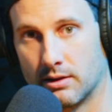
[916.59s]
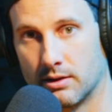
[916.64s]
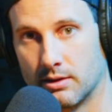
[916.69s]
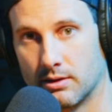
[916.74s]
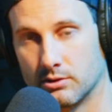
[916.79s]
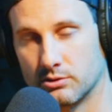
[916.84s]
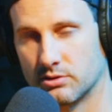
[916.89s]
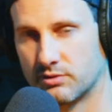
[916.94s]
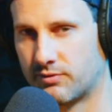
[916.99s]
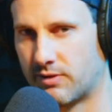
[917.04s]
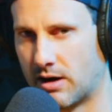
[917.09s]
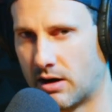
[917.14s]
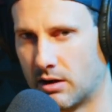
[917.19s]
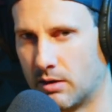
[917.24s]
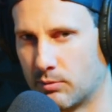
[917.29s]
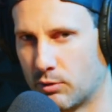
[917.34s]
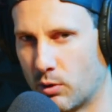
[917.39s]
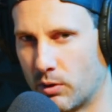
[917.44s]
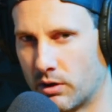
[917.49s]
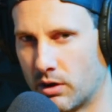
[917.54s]
There's a fire alarm
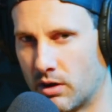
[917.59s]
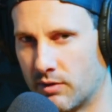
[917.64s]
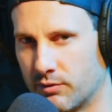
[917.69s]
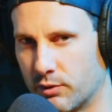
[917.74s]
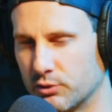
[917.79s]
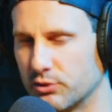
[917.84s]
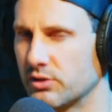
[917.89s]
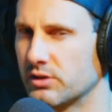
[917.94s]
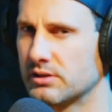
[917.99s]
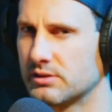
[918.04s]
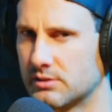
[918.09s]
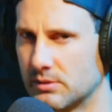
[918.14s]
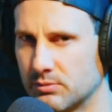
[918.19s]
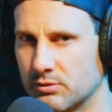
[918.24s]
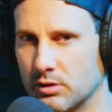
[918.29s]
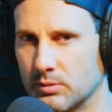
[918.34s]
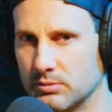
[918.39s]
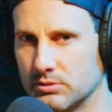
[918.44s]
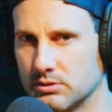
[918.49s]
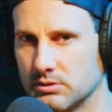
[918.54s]
going off. Those are the
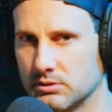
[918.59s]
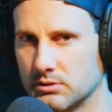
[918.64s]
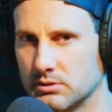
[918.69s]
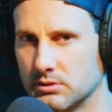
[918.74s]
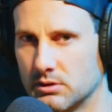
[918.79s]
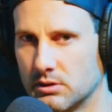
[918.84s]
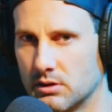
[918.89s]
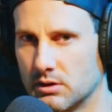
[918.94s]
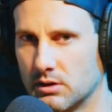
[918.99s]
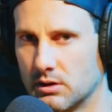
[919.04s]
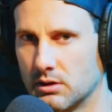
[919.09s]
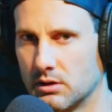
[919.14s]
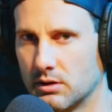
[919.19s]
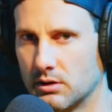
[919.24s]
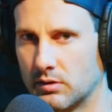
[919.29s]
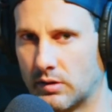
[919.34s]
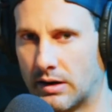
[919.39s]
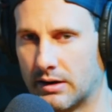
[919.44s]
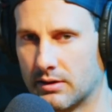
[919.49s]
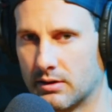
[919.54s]
symptoms,
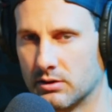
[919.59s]
right?